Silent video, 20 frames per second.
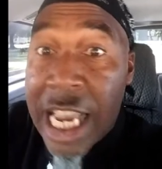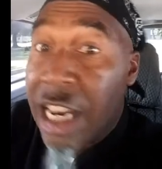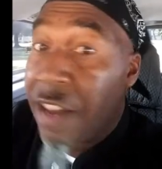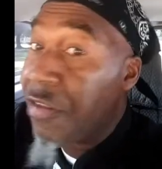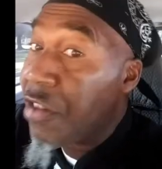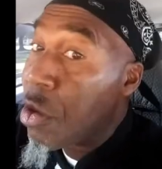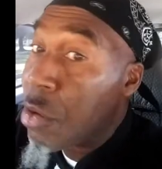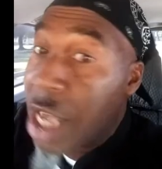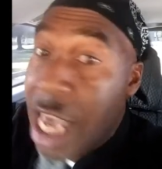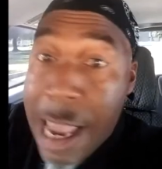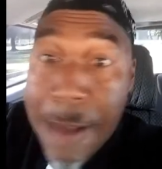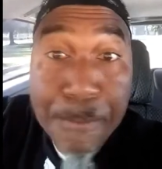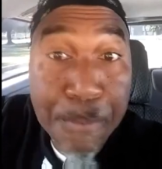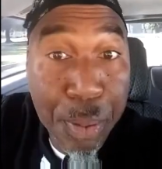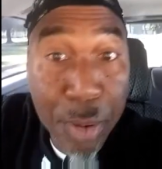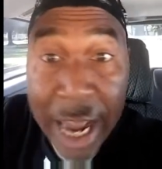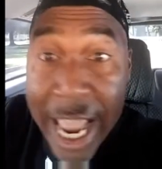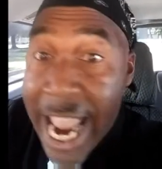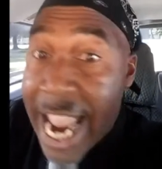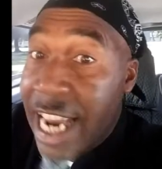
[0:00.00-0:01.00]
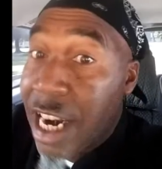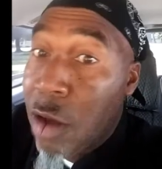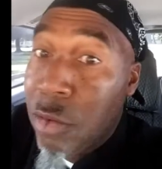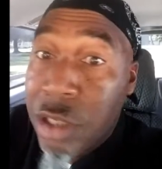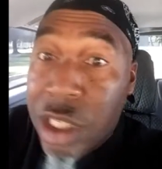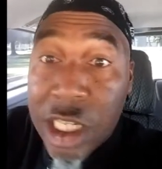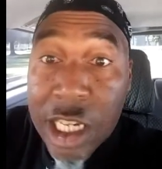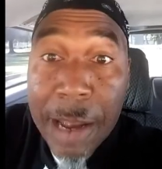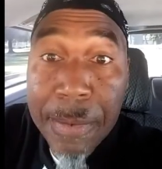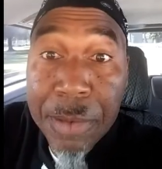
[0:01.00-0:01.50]
And if you keep playing on
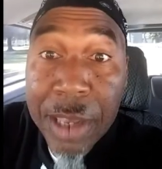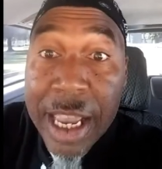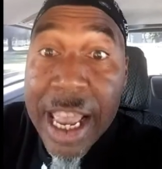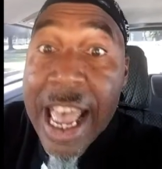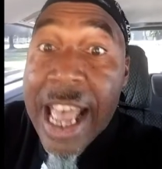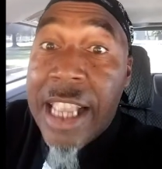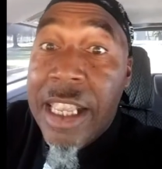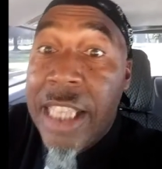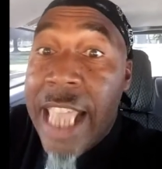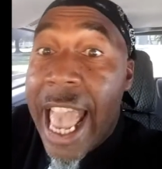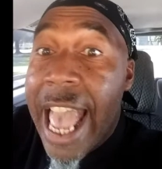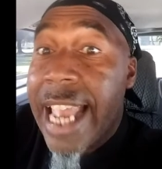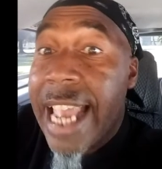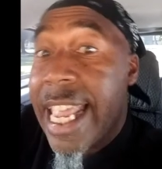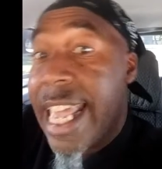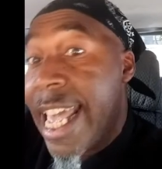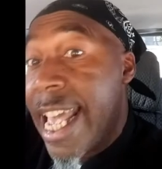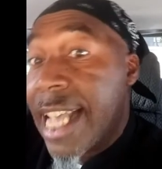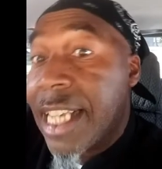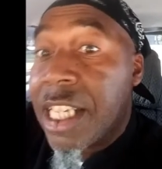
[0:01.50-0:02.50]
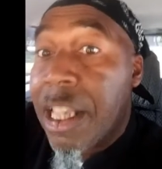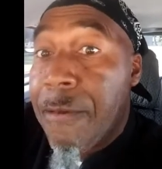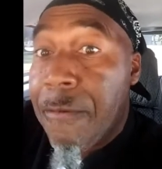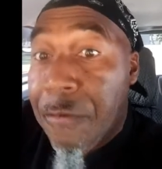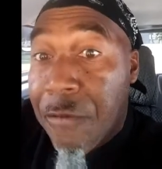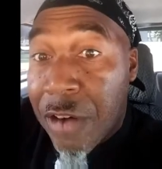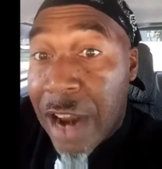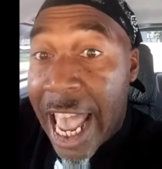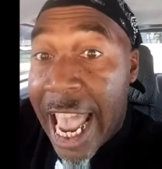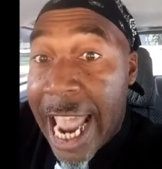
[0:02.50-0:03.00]
something that is
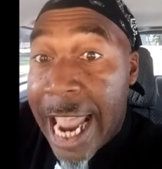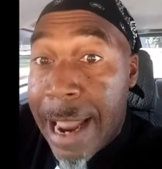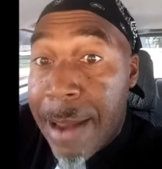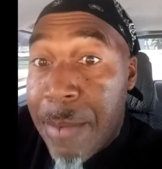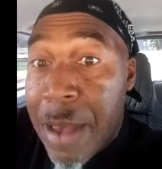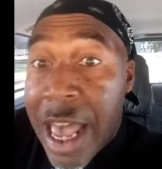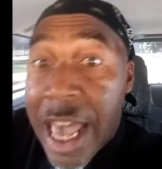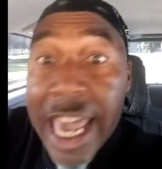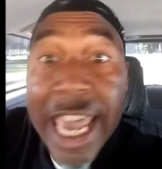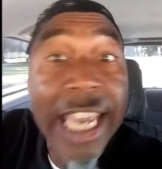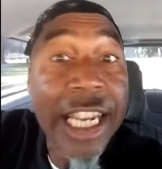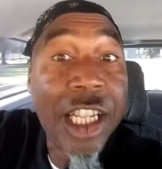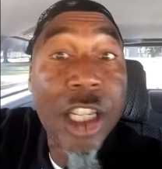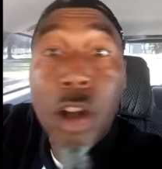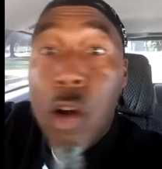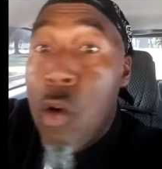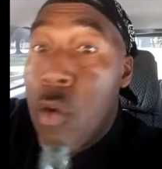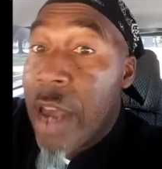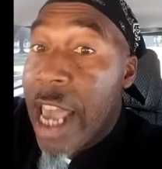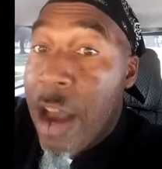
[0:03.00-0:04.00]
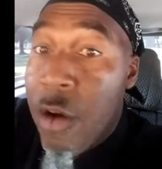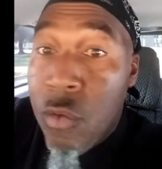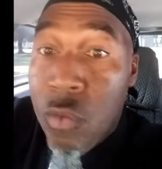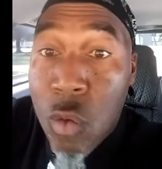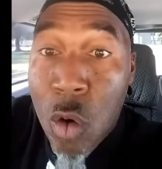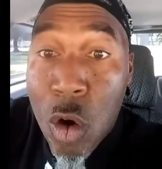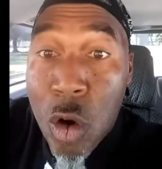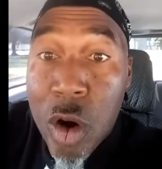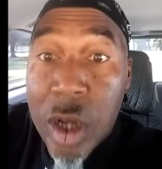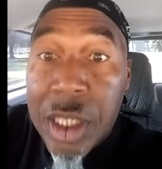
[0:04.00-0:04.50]
inflamed, it's going to get
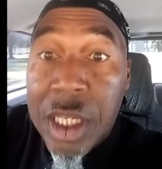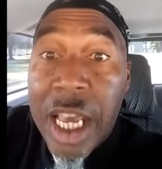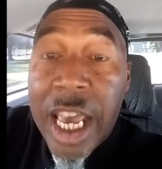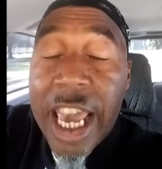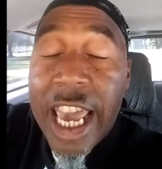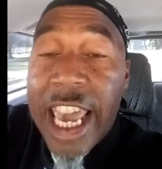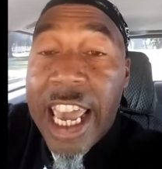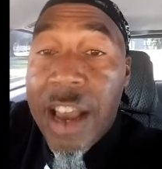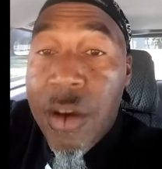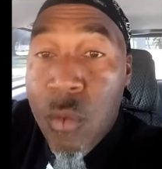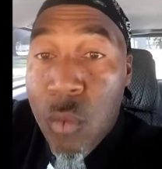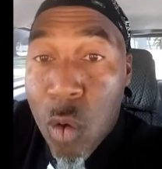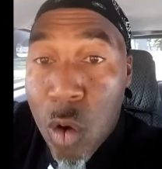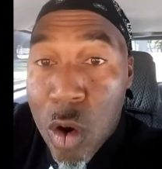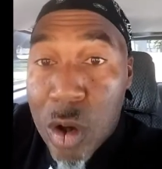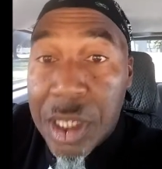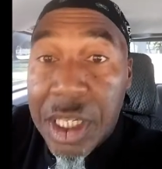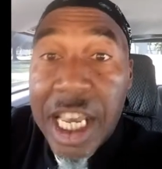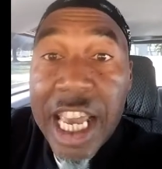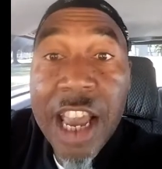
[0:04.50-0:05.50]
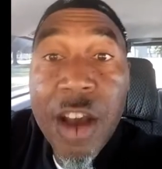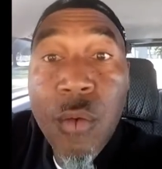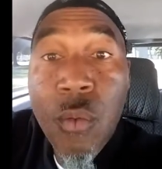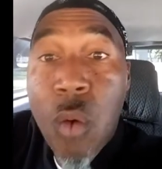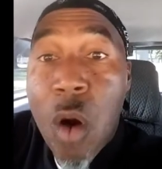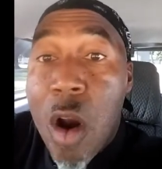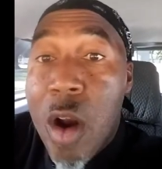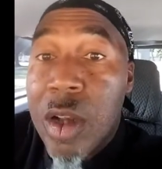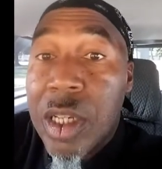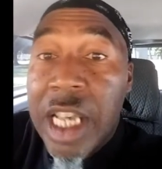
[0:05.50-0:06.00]
worse and worse and
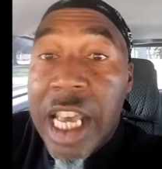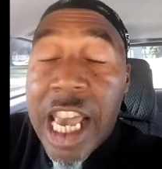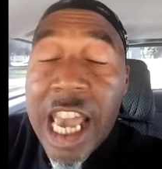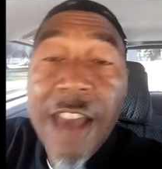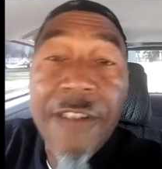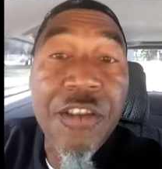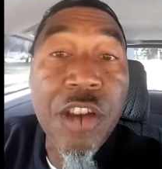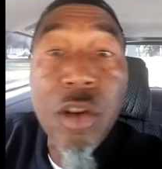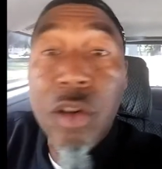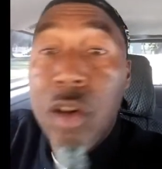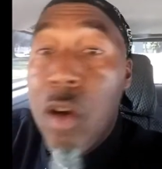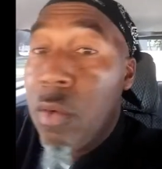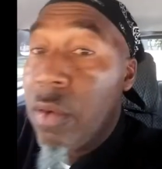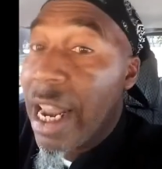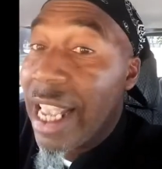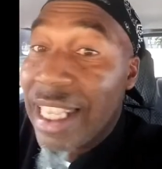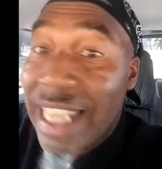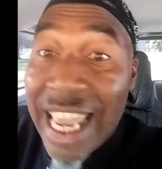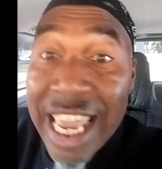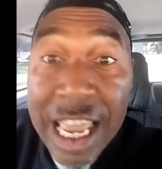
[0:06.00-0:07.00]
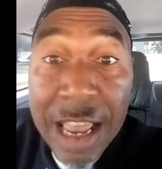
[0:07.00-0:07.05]
worse if you don't let the